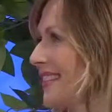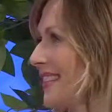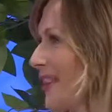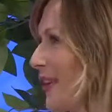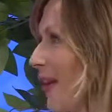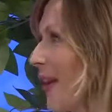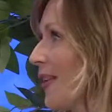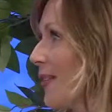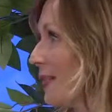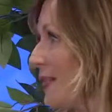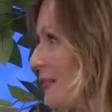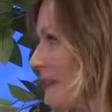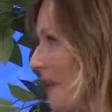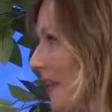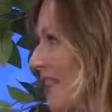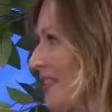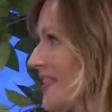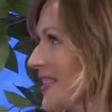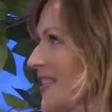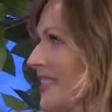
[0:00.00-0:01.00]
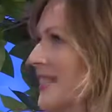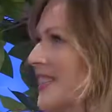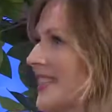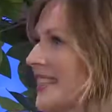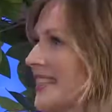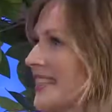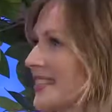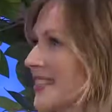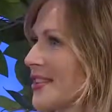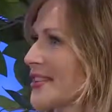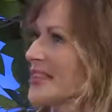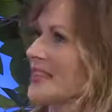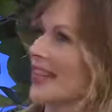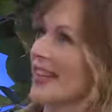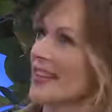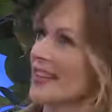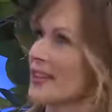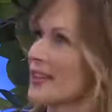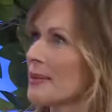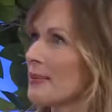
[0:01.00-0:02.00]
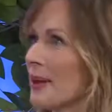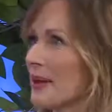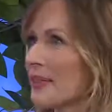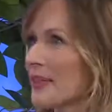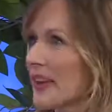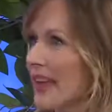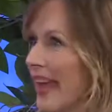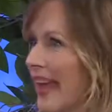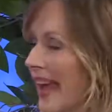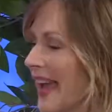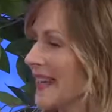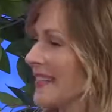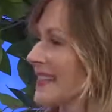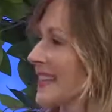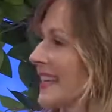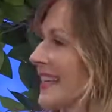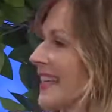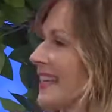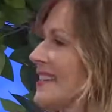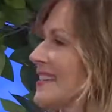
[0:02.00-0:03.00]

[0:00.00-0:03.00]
you know, unresponsive, and he starts telling her about the casket.